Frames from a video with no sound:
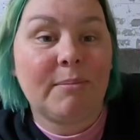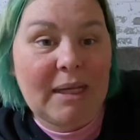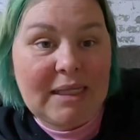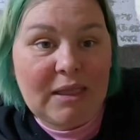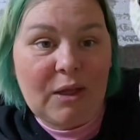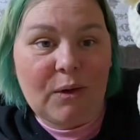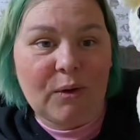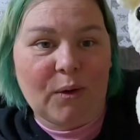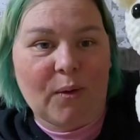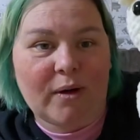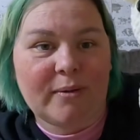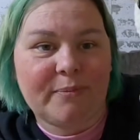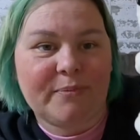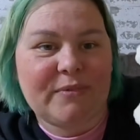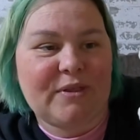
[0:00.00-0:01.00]
make the
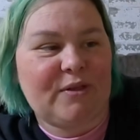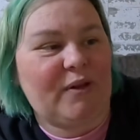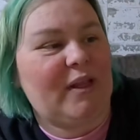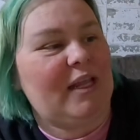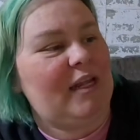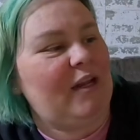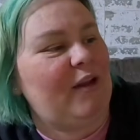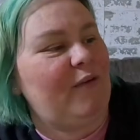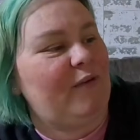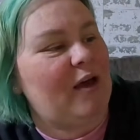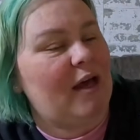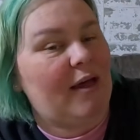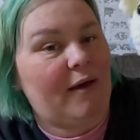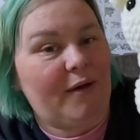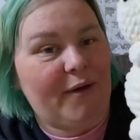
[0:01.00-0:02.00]
unicorn. So then you've
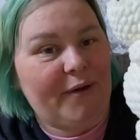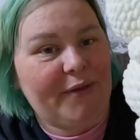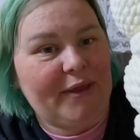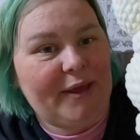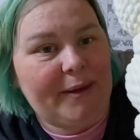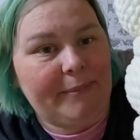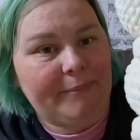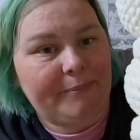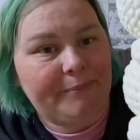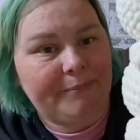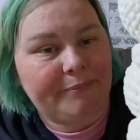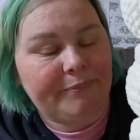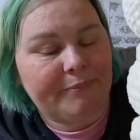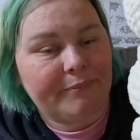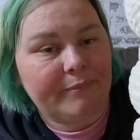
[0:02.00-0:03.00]
got all the
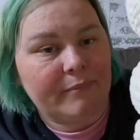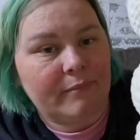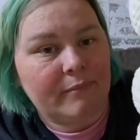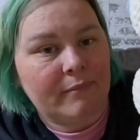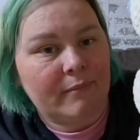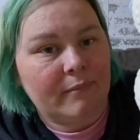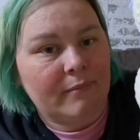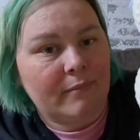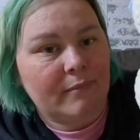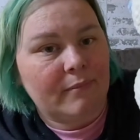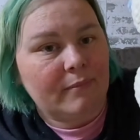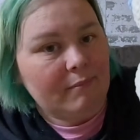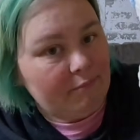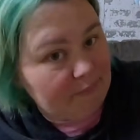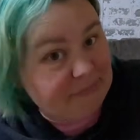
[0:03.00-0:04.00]

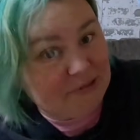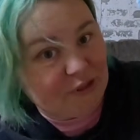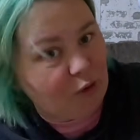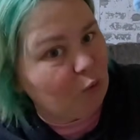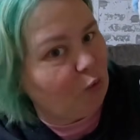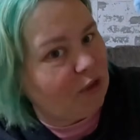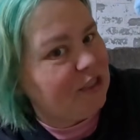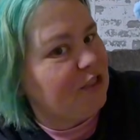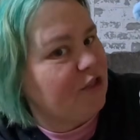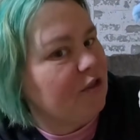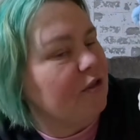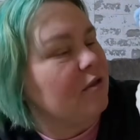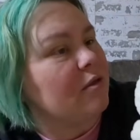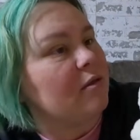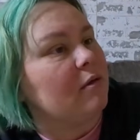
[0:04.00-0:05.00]
mystical
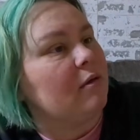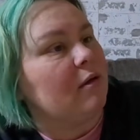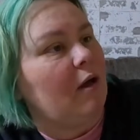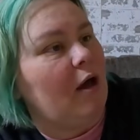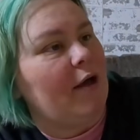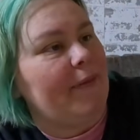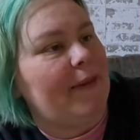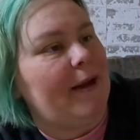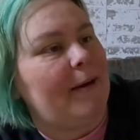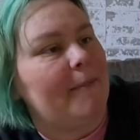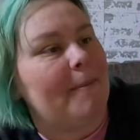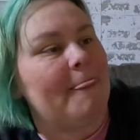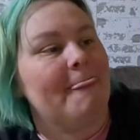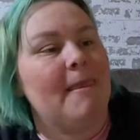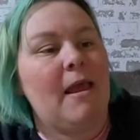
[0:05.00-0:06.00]
creatures on
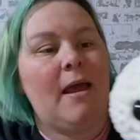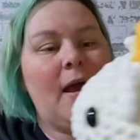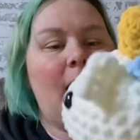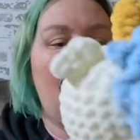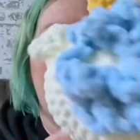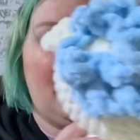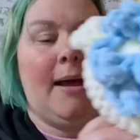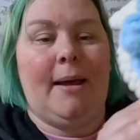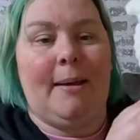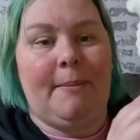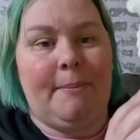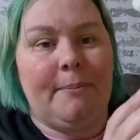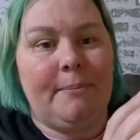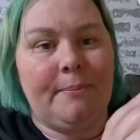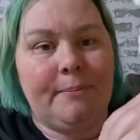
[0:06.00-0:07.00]
there.
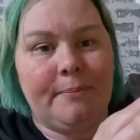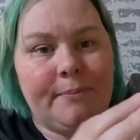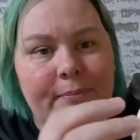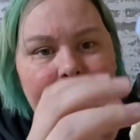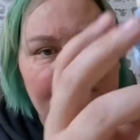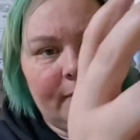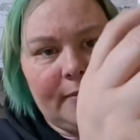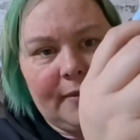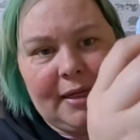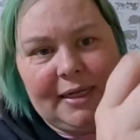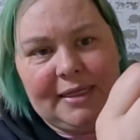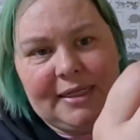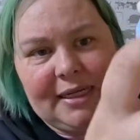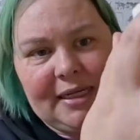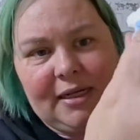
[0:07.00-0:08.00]
I
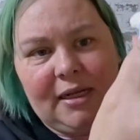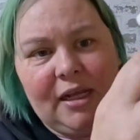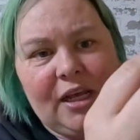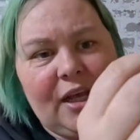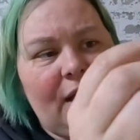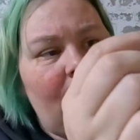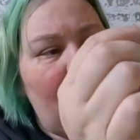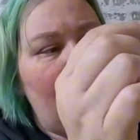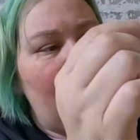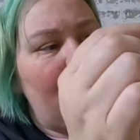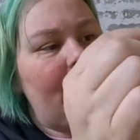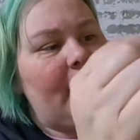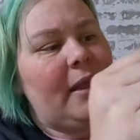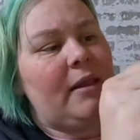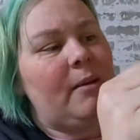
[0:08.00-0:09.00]
did,
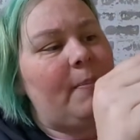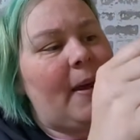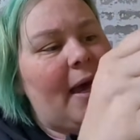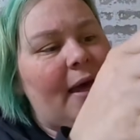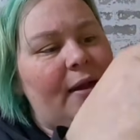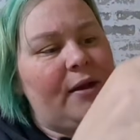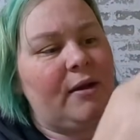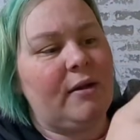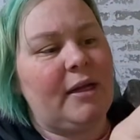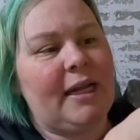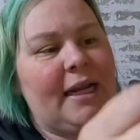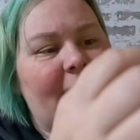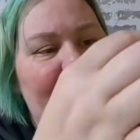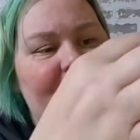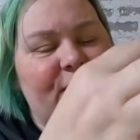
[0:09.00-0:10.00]
in the pattern,
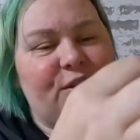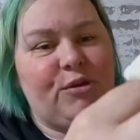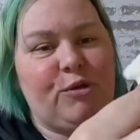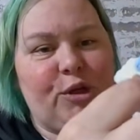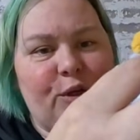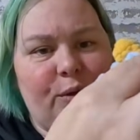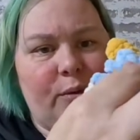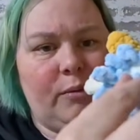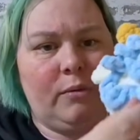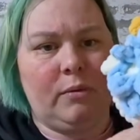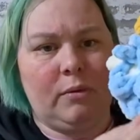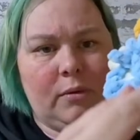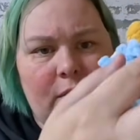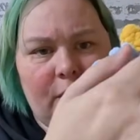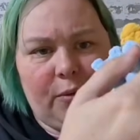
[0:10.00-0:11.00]
it has you do
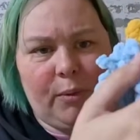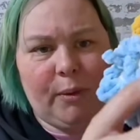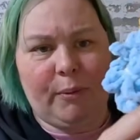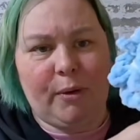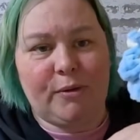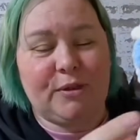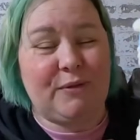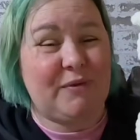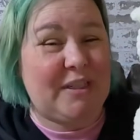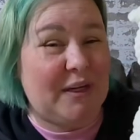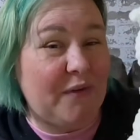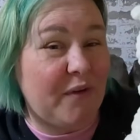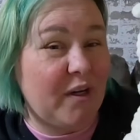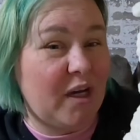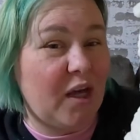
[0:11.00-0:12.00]
the 3 rows of
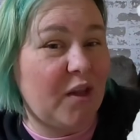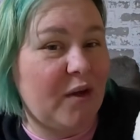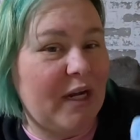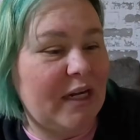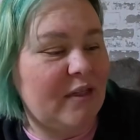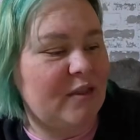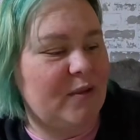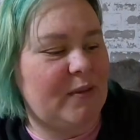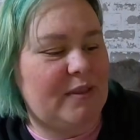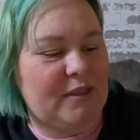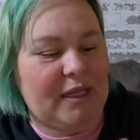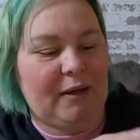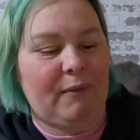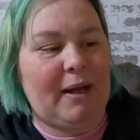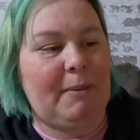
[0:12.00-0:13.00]
different color hair, so it's
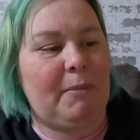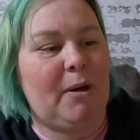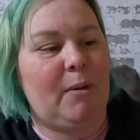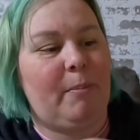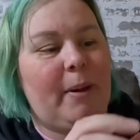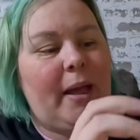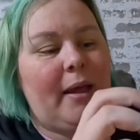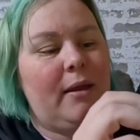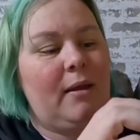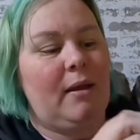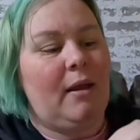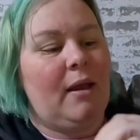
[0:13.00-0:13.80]
like rainbow, but